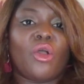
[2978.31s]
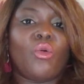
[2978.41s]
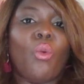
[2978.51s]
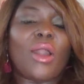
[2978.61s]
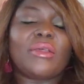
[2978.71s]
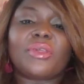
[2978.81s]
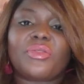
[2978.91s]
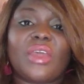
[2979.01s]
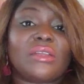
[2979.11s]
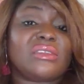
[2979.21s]
one of the
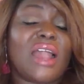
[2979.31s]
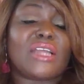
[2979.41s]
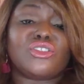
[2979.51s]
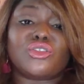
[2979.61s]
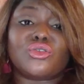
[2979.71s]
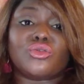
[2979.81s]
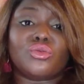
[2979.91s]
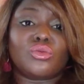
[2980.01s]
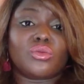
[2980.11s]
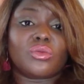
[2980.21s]
things that I do
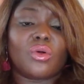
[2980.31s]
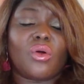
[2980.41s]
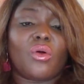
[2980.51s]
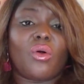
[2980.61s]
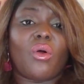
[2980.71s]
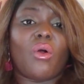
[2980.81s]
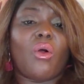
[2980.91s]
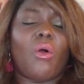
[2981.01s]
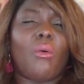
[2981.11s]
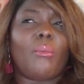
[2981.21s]

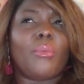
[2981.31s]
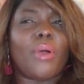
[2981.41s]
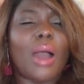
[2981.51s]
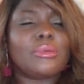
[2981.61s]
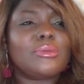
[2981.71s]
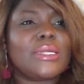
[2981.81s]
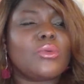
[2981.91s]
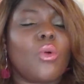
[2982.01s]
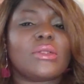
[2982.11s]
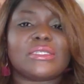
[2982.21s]
probably
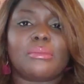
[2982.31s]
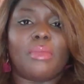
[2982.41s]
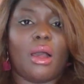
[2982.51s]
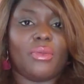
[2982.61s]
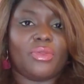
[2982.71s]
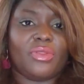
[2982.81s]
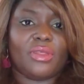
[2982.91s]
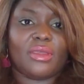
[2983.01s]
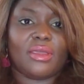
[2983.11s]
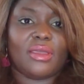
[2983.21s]
once a month
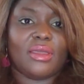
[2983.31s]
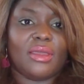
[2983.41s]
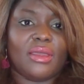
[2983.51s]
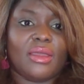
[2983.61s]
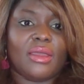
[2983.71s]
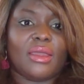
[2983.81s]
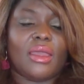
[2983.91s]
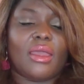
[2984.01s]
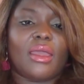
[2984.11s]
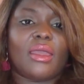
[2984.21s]

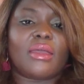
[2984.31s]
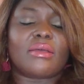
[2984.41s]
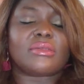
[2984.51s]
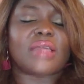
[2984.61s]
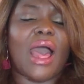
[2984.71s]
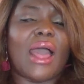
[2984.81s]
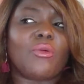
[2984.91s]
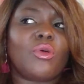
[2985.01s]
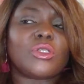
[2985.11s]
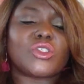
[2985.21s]
is I
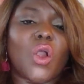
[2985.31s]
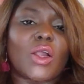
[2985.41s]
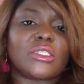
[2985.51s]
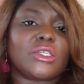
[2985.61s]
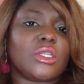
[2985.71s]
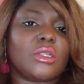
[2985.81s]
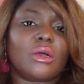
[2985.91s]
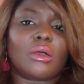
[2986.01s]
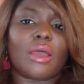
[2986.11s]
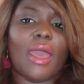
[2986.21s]
will start to
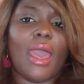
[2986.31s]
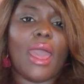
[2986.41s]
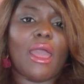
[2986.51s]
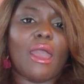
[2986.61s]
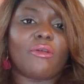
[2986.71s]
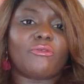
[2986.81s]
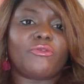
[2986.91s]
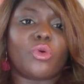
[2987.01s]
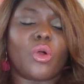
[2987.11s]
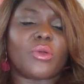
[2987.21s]
look
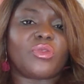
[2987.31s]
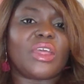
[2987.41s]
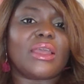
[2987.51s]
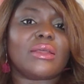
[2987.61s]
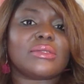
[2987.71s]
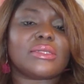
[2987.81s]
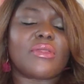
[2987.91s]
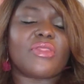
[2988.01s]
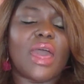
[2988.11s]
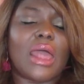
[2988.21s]
for things
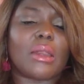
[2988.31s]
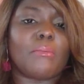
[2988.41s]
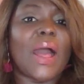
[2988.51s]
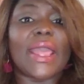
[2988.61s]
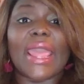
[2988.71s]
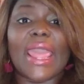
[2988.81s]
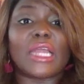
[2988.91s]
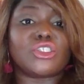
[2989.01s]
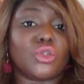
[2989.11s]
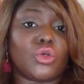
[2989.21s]
that Maya
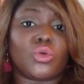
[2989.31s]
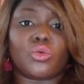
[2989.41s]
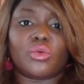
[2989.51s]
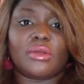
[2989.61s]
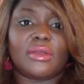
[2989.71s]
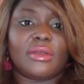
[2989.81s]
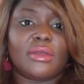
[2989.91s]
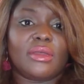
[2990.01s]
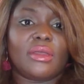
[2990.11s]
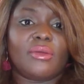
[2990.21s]
Angelou
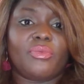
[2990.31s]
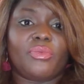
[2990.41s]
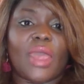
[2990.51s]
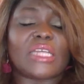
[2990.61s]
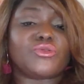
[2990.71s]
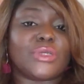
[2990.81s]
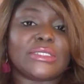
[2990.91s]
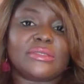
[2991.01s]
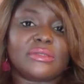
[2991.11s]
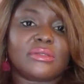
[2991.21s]
has written.